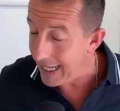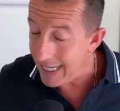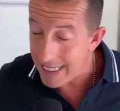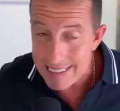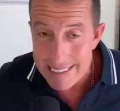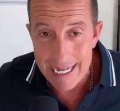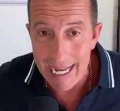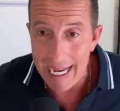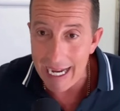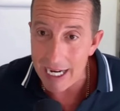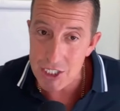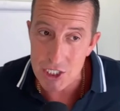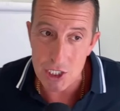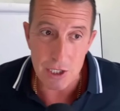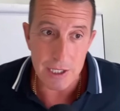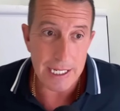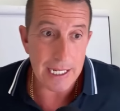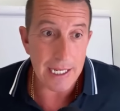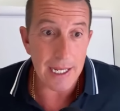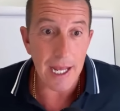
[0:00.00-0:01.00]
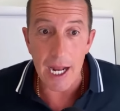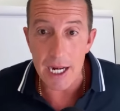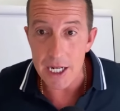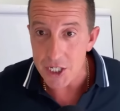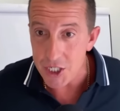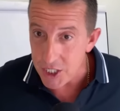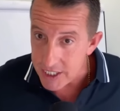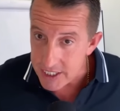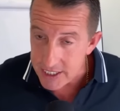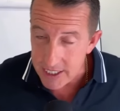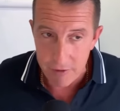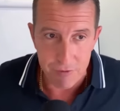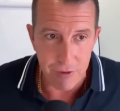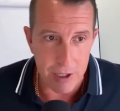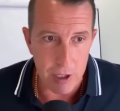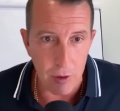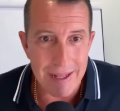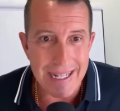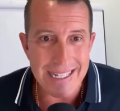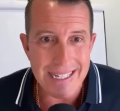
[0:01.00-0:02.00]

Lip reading: It's actually not just a funnel,